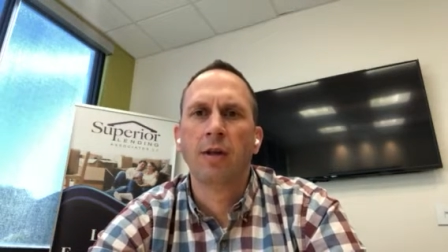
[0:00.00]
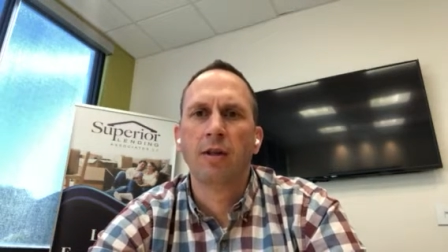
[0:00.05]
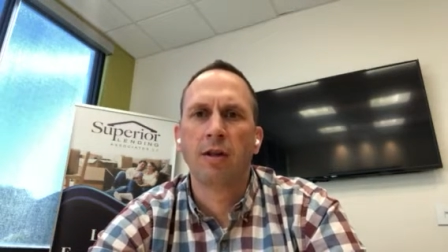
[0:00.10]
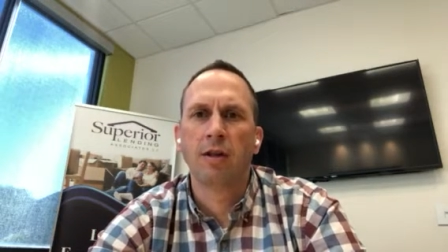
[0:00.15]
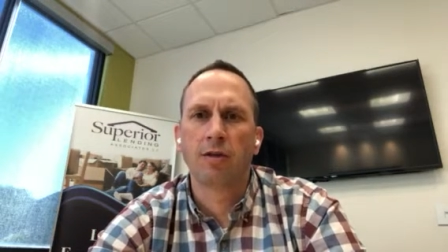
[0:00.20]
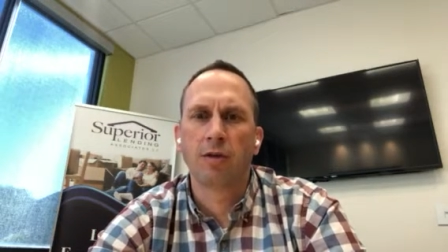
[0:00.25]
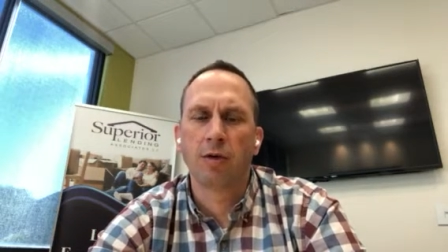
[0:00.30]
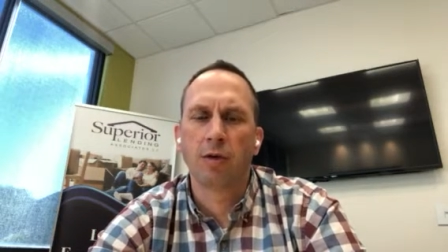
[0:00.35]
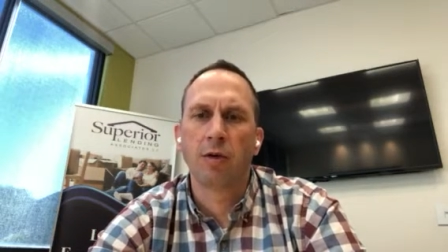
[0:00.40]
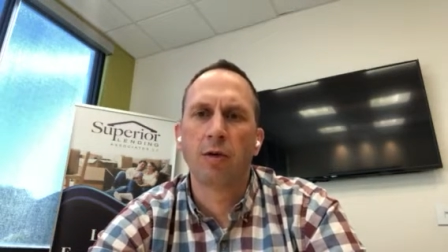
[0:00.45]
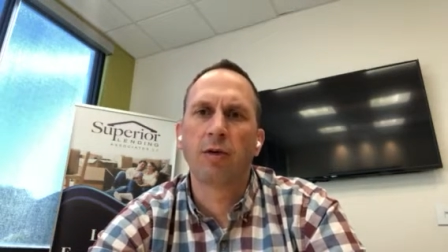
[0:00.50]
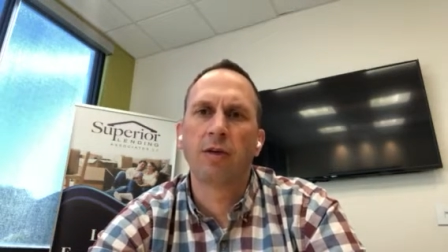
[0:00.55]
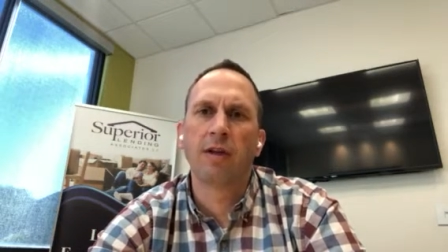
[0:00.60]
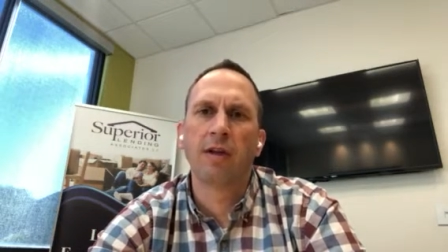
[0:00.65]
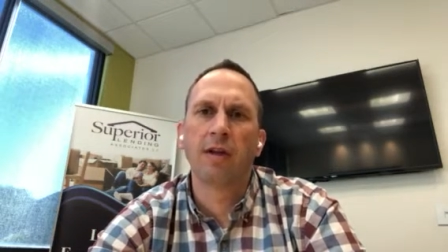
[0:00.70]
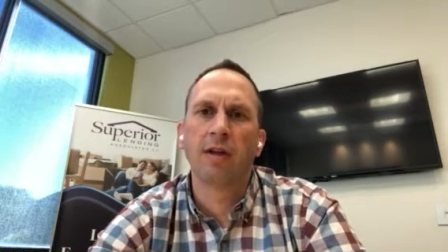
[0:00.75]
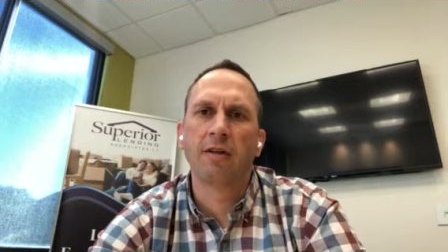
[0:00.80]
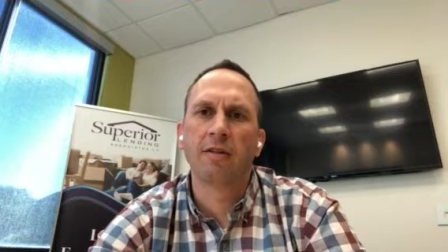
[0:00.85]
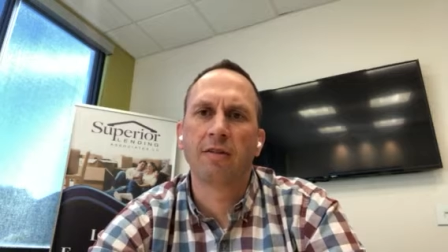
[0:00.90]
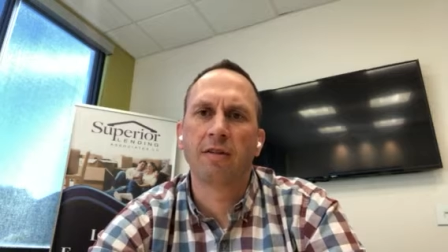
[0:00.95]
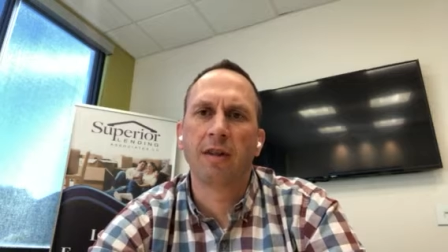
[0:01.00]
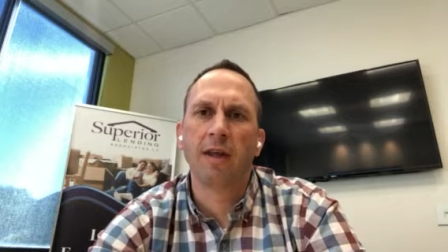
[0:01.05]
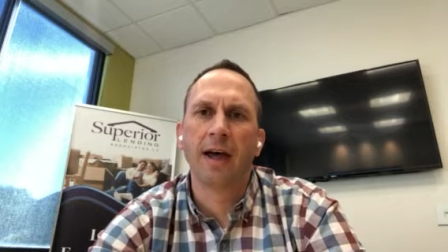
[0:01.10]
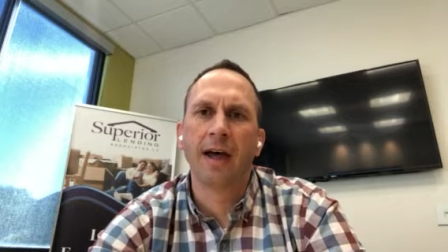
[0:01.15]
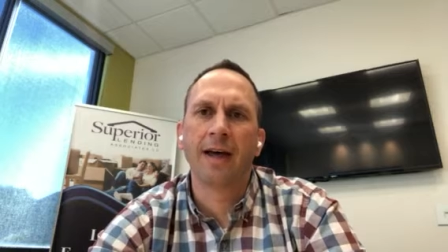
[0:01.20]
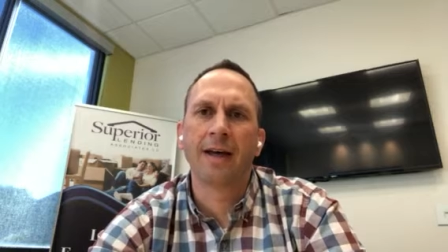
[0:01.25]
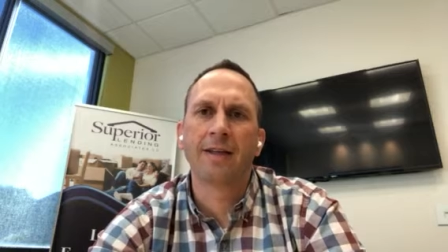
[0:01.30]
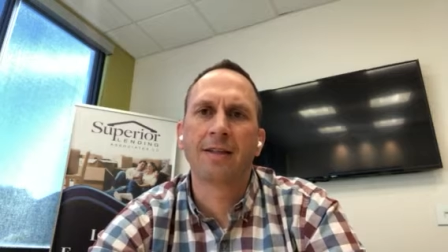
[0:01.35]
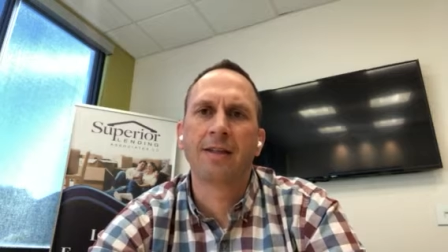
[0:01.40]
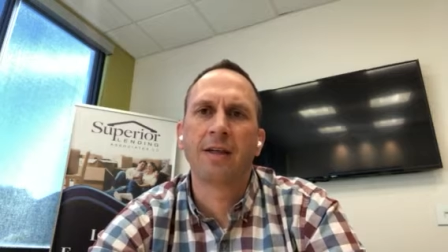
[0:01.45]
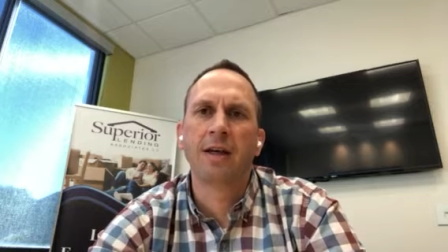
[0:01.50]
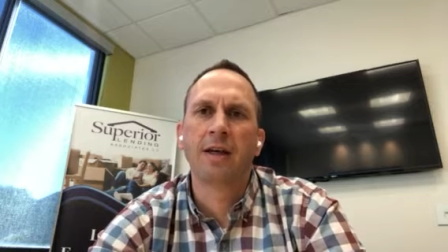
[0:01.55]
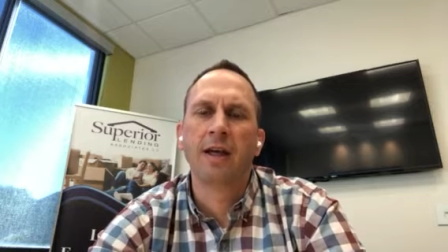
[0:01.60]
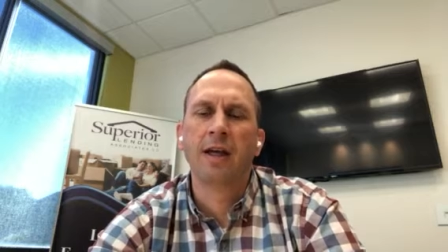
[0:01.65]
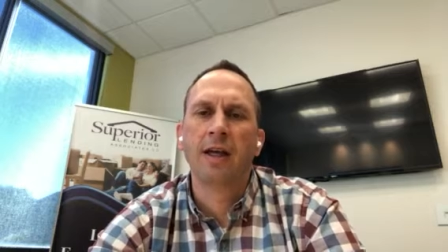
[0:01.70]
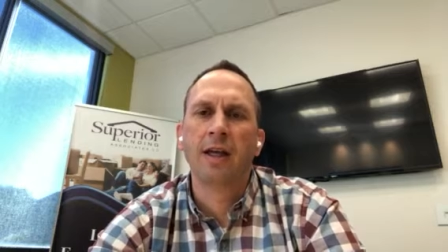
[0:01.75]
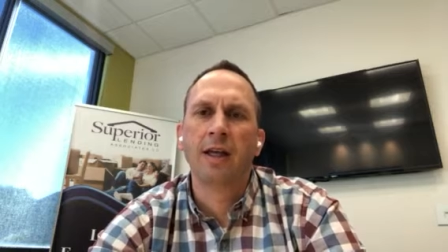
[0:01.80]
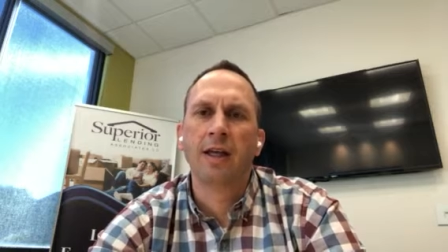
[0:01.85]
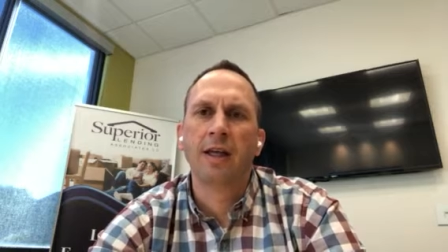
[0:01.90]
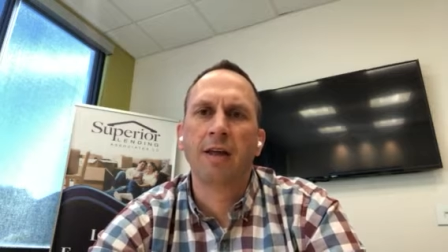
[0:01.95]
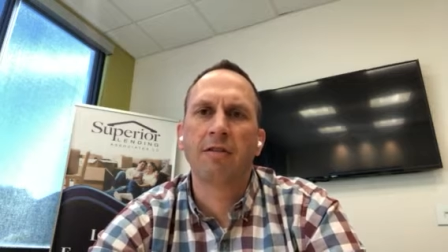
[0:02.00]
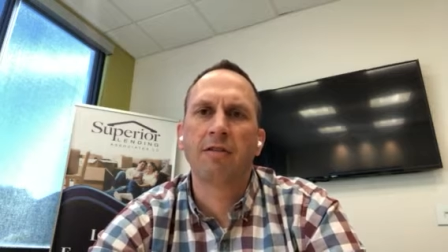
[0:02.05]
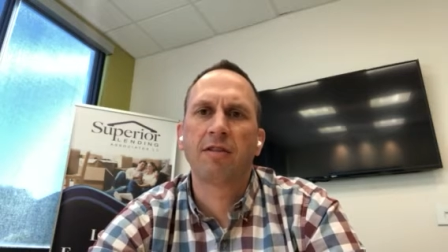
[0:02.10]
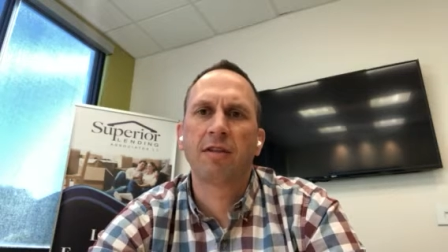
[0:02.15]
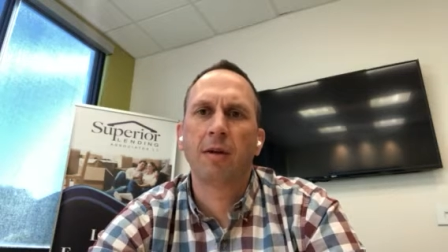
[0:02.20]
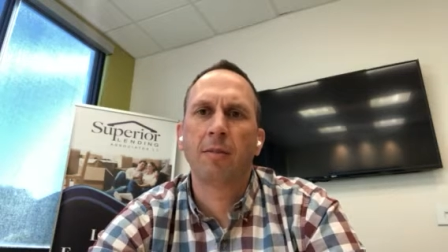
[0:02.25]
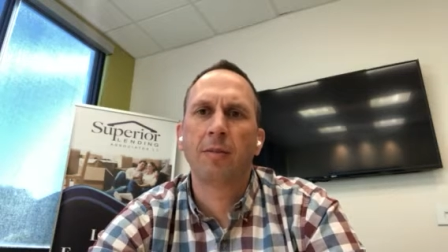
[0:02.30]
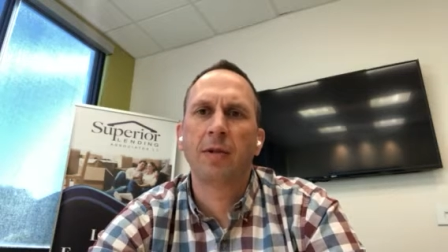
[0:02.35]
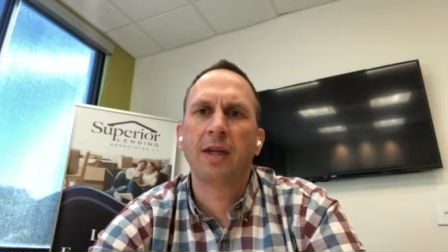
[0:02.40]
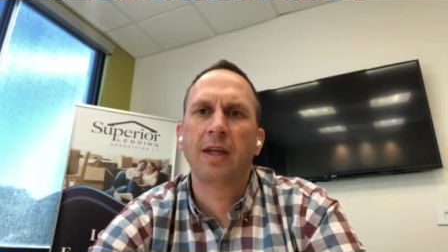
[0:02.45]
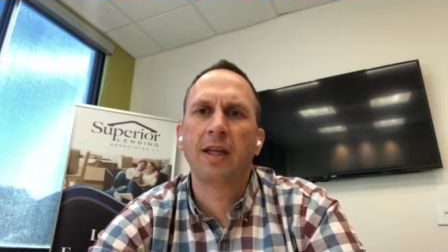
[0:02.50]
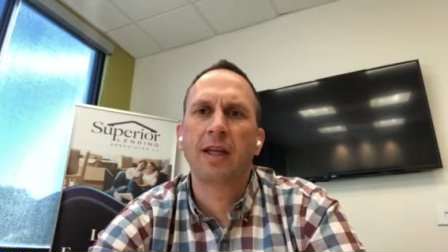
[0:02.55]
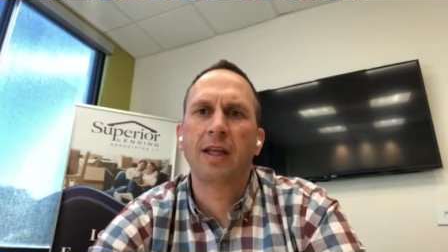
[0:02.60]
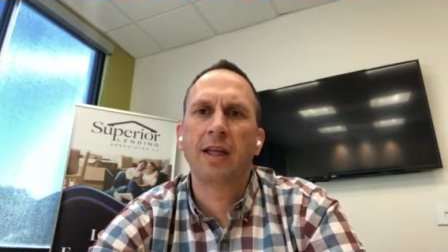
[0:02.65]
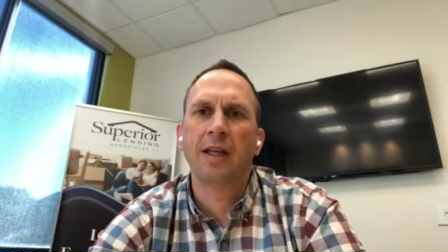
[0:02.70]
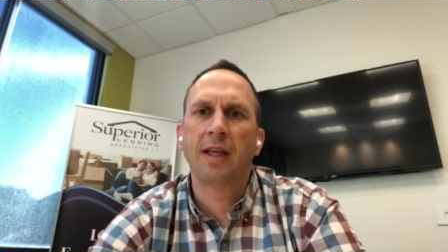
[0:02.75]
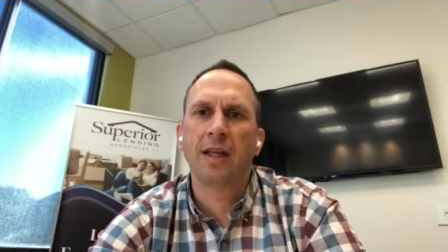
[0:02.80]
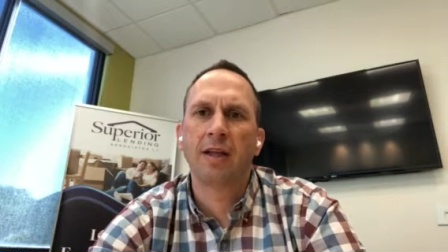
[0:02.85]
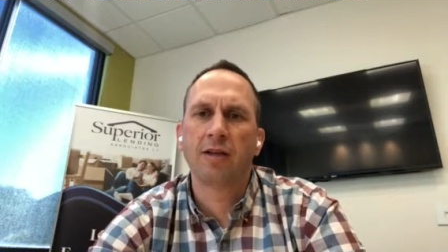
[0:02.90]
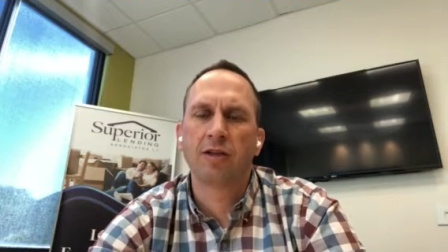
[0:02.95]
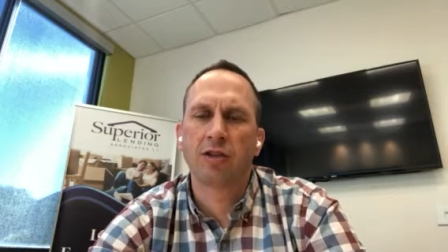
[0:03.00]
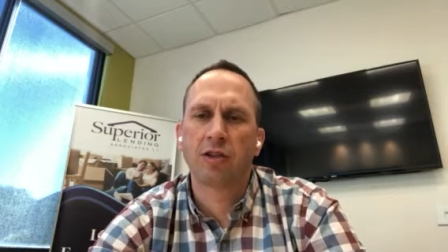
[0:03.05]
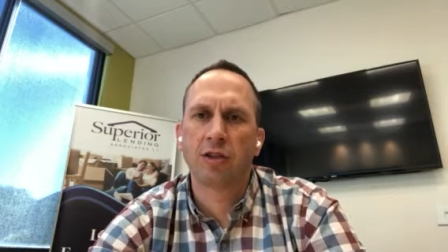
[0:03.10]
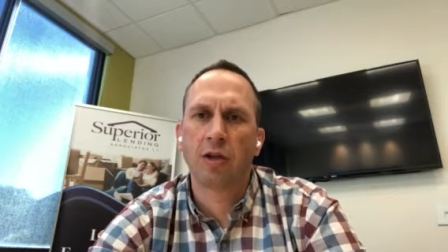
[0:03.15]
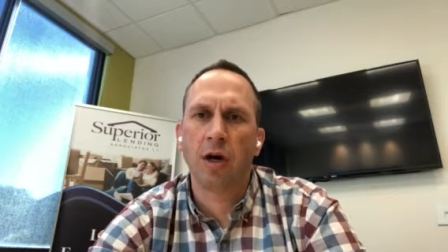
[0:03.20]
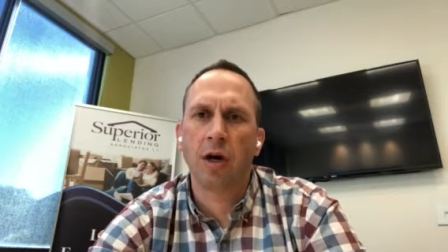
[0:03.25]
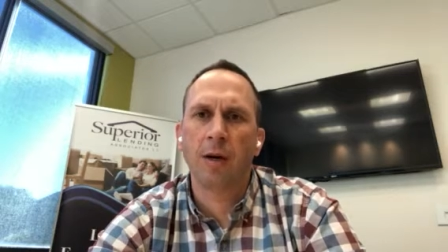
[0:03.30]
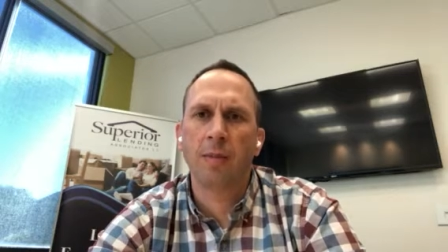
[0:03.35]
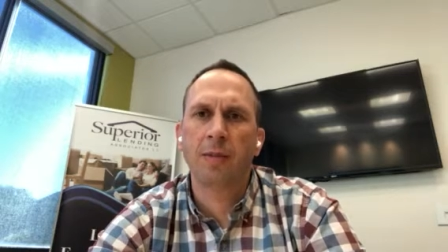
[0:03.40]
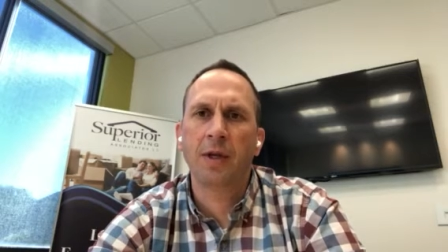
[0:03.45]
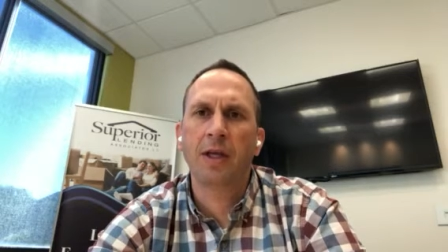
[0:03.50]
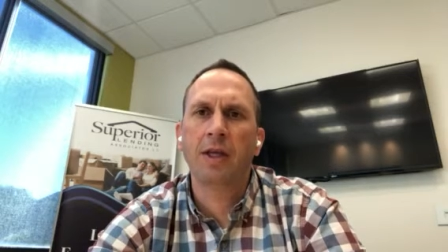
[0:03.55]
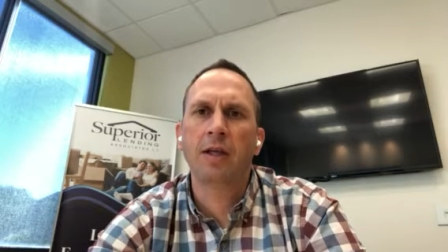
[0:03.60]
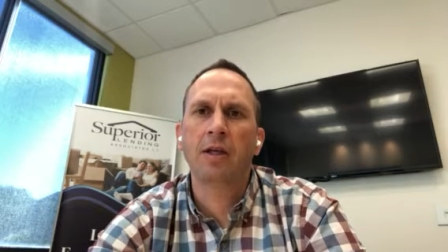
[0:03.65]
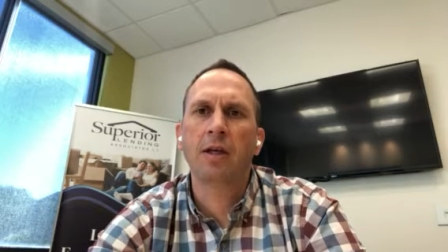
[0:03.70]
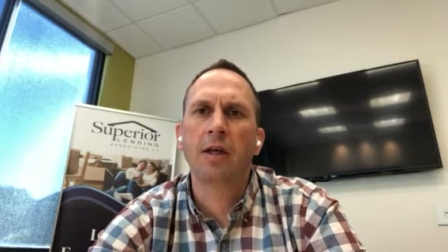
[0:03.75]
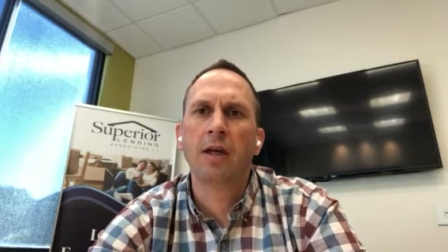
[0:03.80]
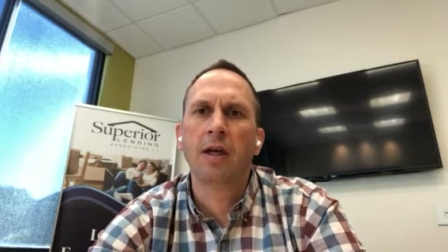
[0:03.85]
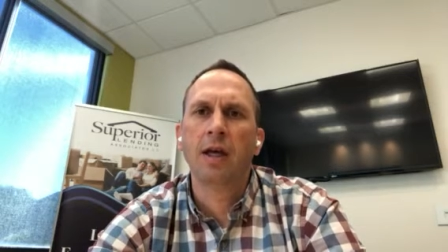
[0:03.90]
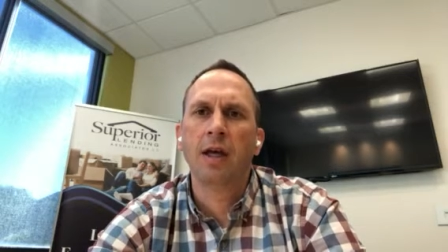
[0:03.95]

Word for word: The truth is that if somebody is shopping